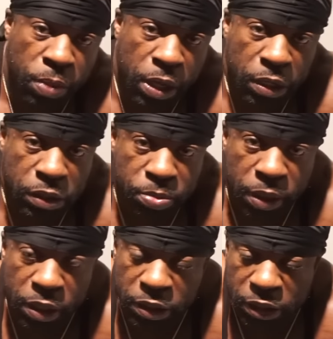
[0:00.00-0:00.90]
months,
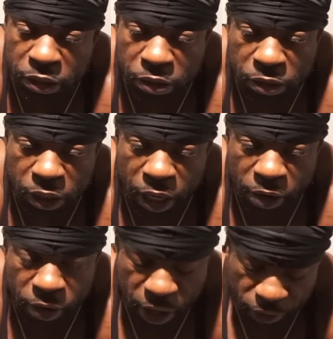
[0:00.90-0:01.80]
but it just,
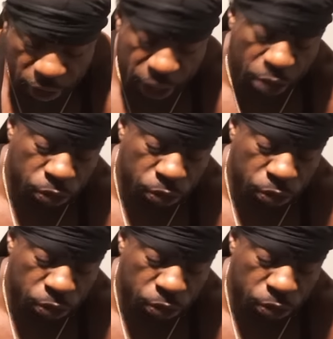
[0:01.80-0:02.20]
every, every day